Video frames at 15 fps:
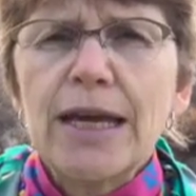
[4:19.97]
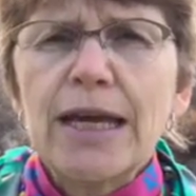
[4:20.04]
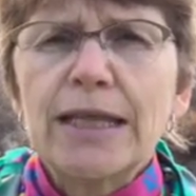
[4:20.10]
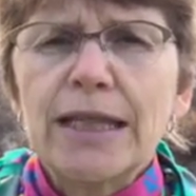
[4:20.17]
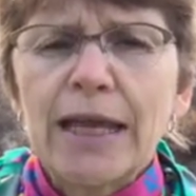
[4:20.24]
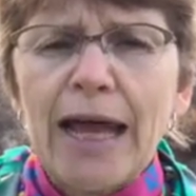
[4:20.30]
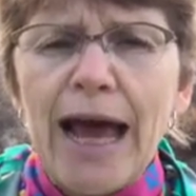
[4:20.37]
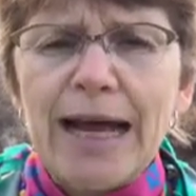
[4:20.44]
in
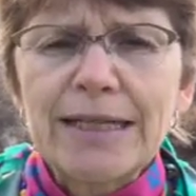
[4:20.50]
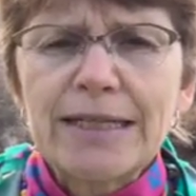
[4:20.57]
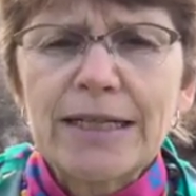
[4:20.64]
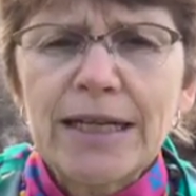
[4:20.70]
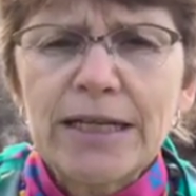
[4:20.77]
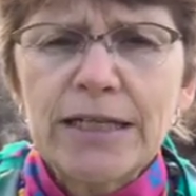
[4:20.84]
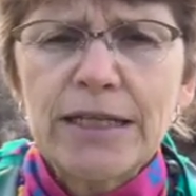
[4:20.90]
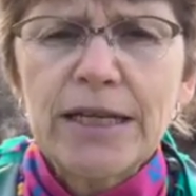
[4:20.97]
the last
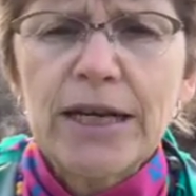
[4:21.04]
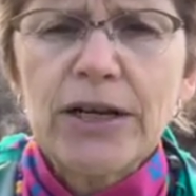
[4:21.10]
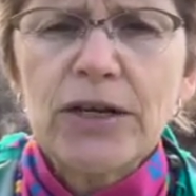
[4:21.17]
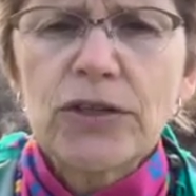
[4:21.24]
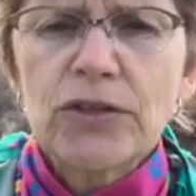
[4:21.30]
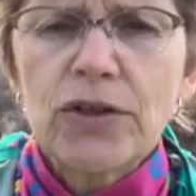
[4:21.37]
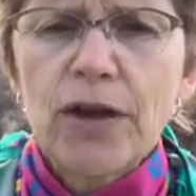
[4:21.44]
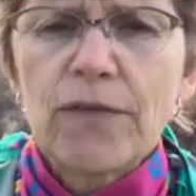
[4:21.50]
6
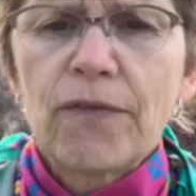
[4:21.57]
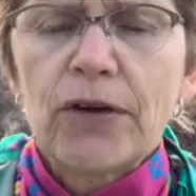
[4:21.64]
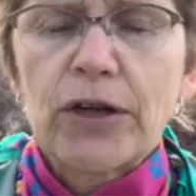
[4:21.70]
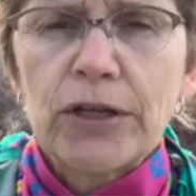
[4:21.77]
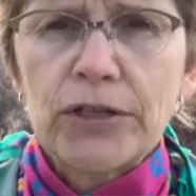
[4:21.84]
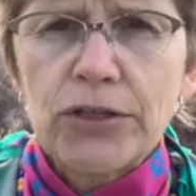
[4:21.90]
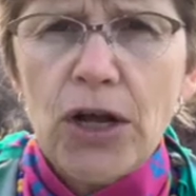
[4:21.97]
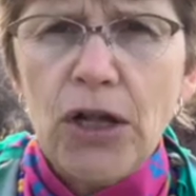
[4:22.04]
years for
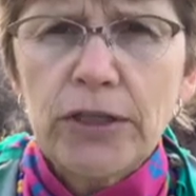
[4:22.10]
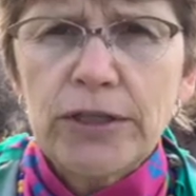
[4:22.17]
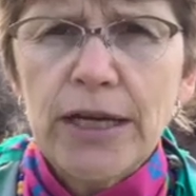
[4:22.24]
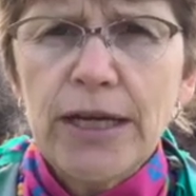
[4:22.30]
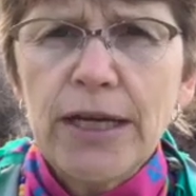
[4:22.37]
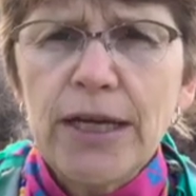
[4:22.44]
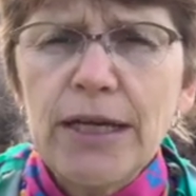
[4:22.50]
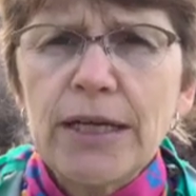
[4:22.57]

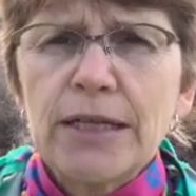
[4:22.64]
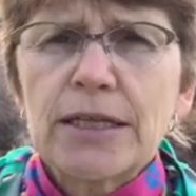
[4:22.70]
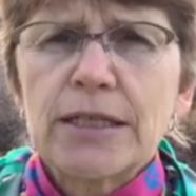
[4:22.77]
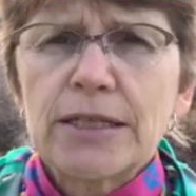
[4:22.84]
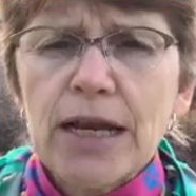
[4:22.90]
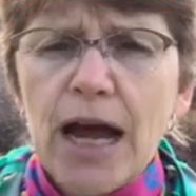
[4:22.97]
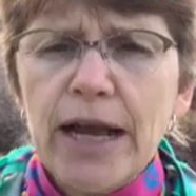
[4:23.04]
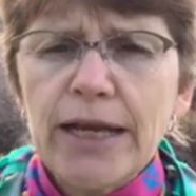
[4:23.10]
consulting,
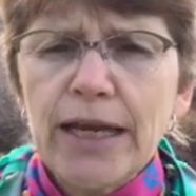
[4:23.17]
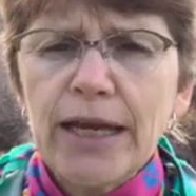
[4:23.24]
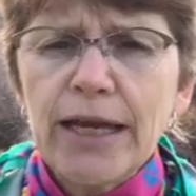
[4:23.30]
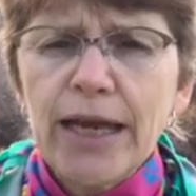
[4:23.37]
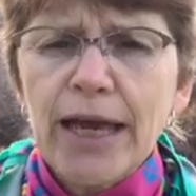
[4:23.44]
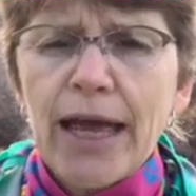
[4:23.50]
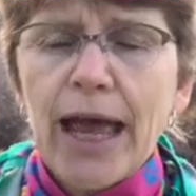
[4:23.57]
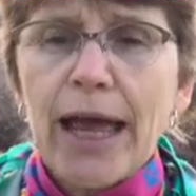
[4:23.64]
designing,
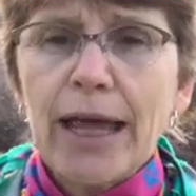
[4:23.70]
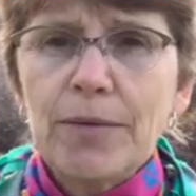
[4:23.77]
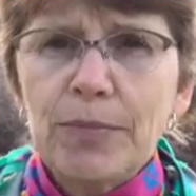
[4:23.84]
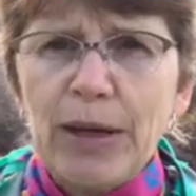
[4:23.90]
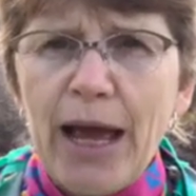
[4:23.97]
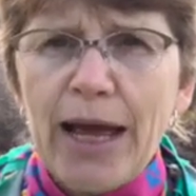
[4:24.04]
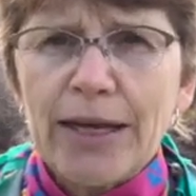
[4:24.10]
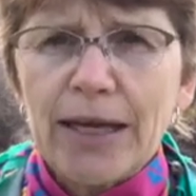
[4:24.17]
and
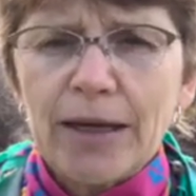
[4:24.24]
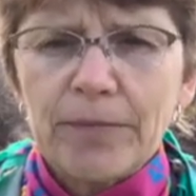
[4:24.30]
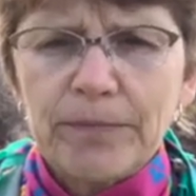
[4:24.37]
planning.